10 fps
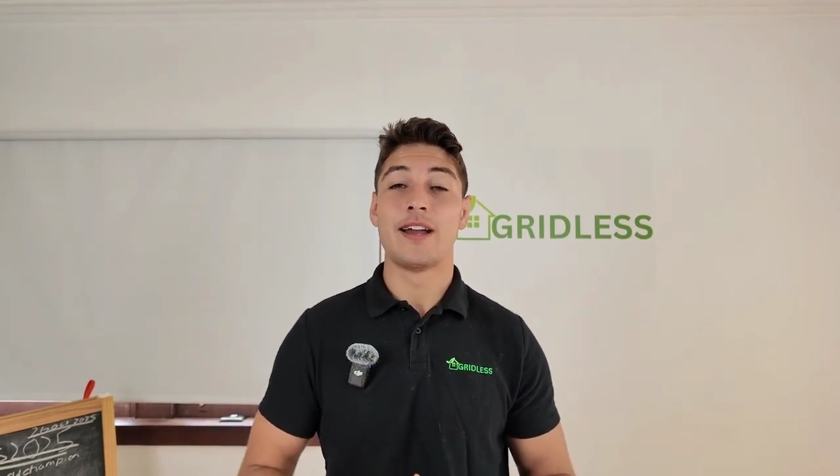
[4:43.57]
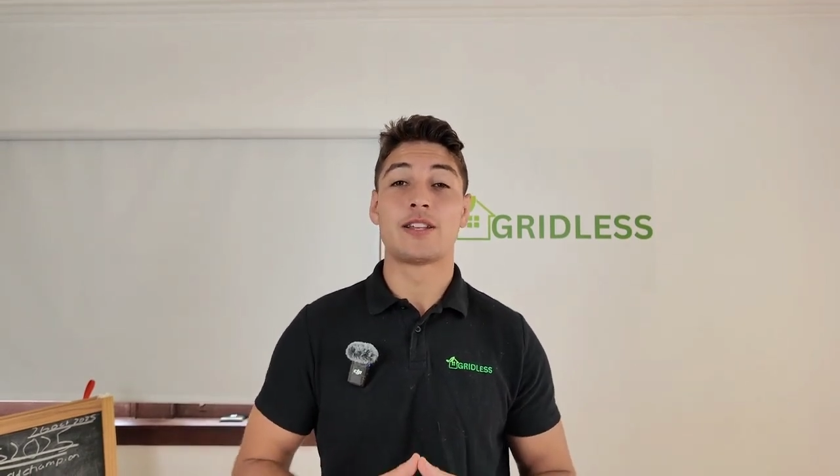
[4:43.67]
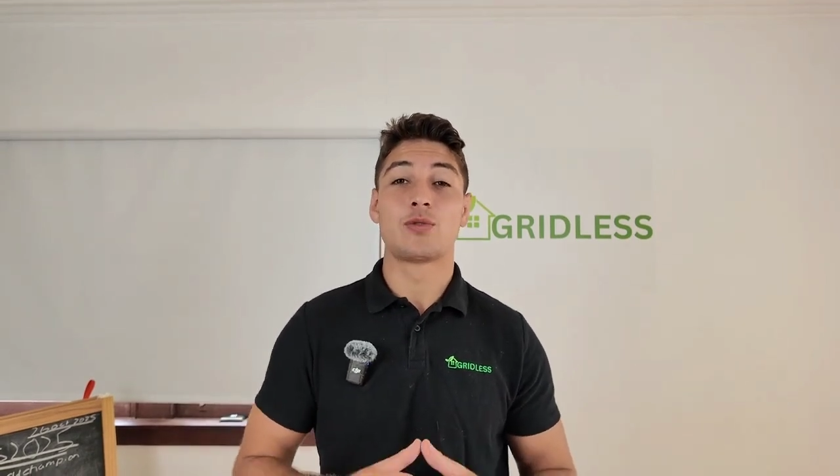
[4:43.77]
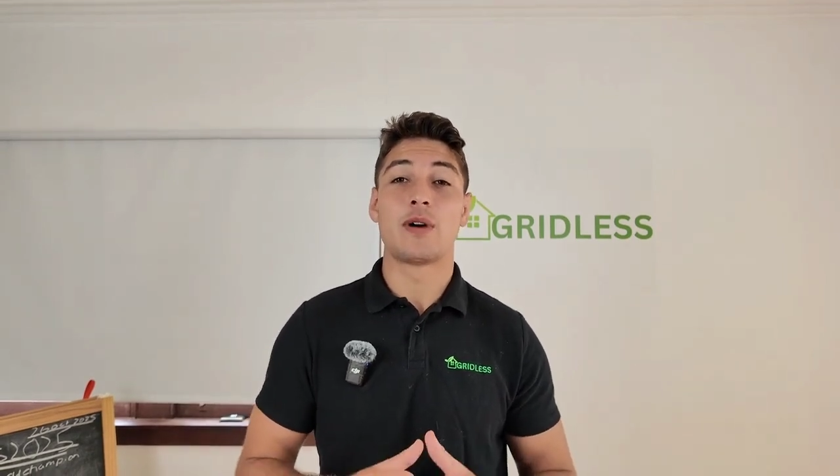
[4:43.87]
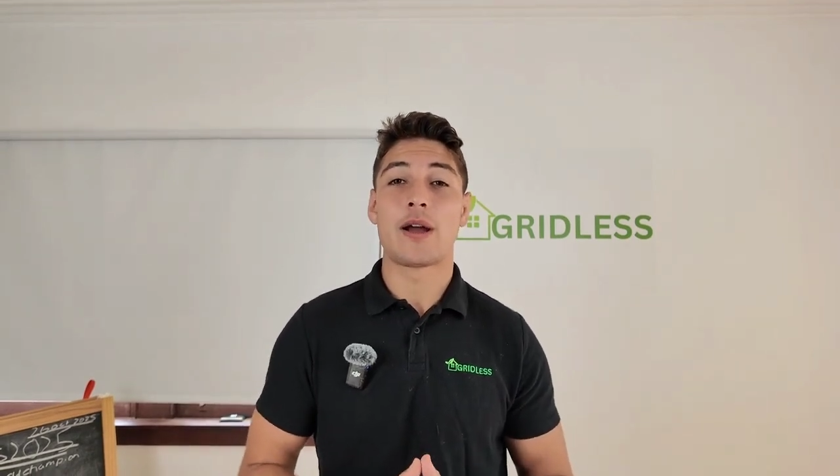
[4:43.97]

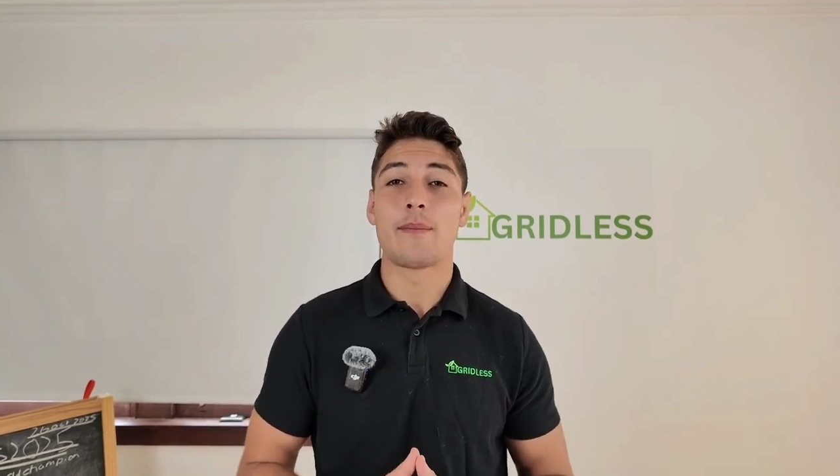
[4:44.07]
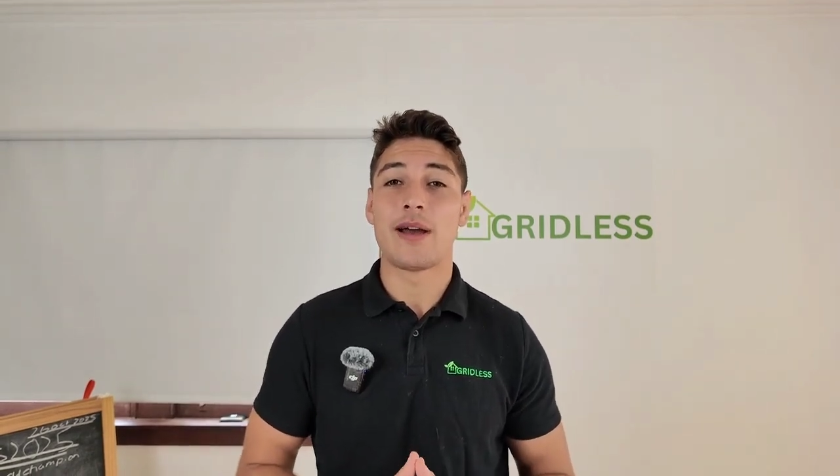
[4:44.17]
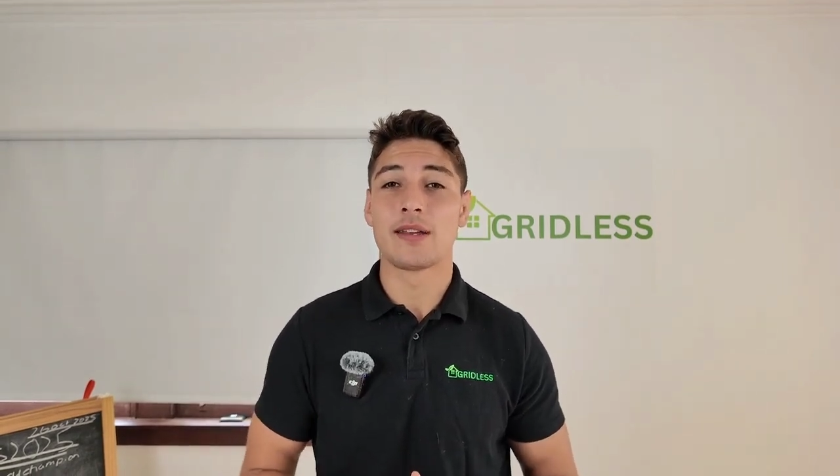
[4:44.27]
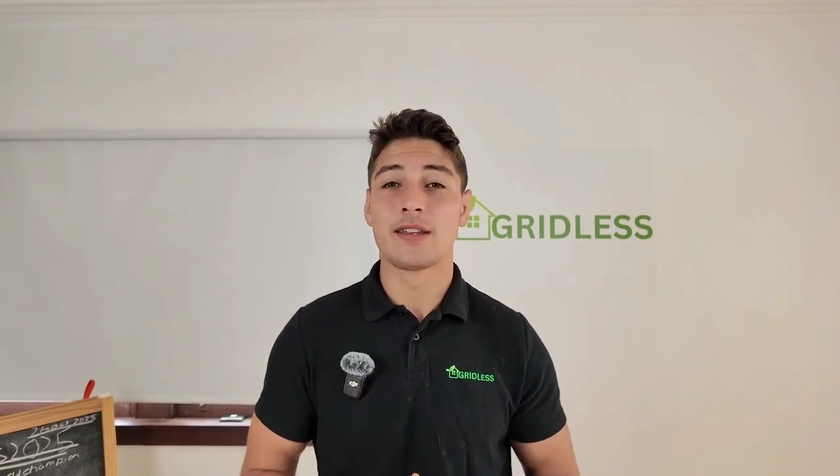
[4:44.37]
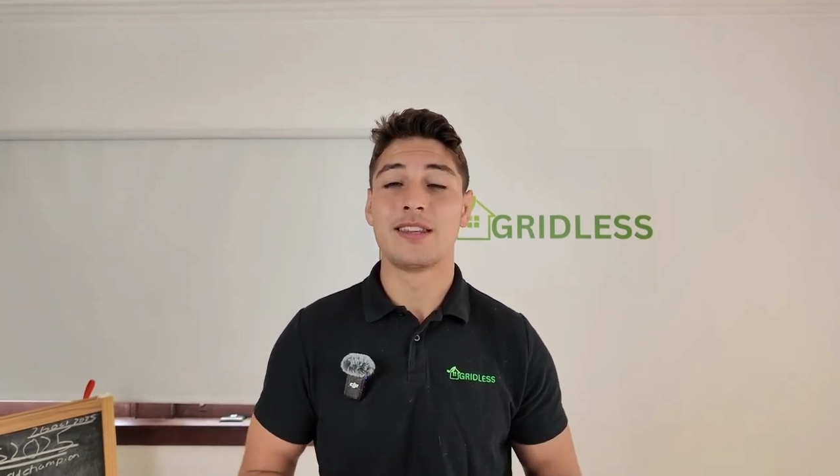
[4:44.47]
It's
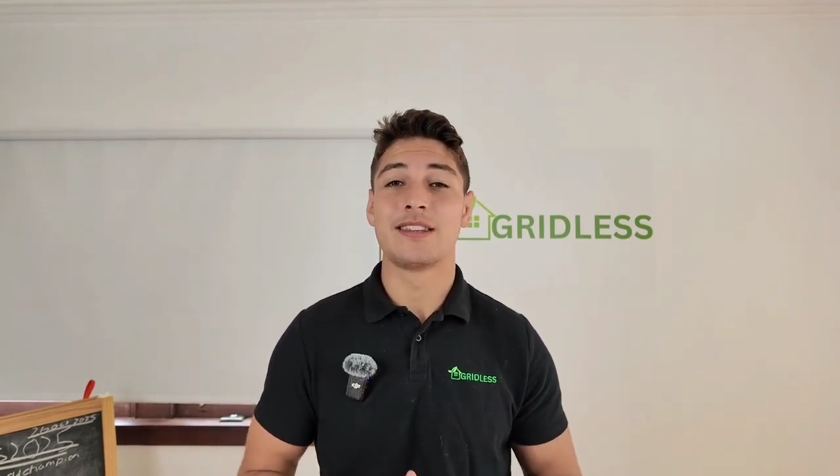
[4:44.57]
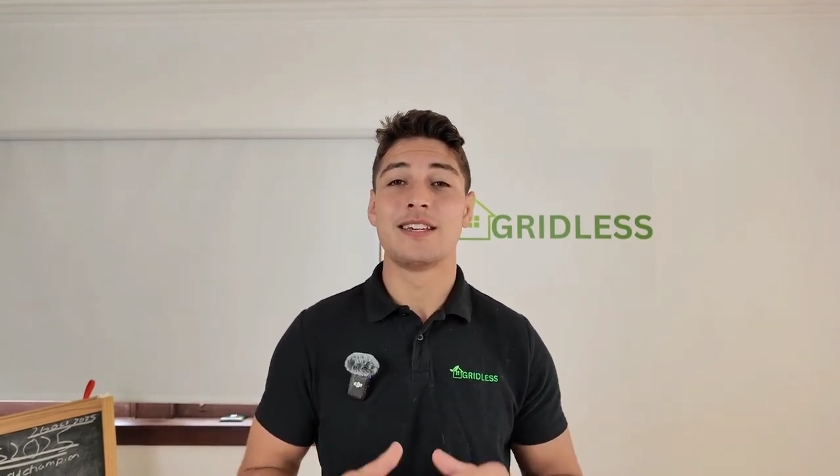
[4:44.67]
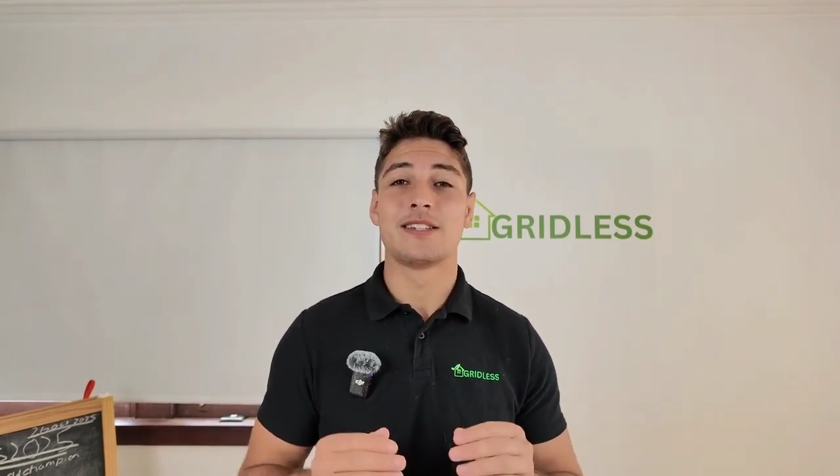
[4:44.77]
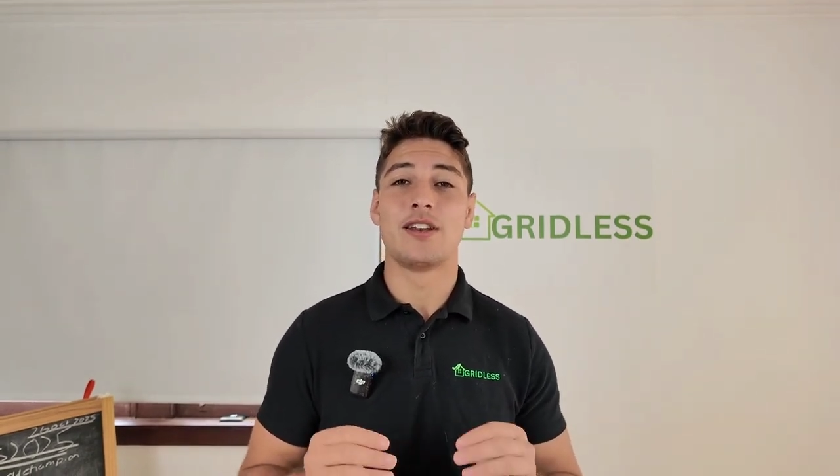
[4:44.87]
recommended that these are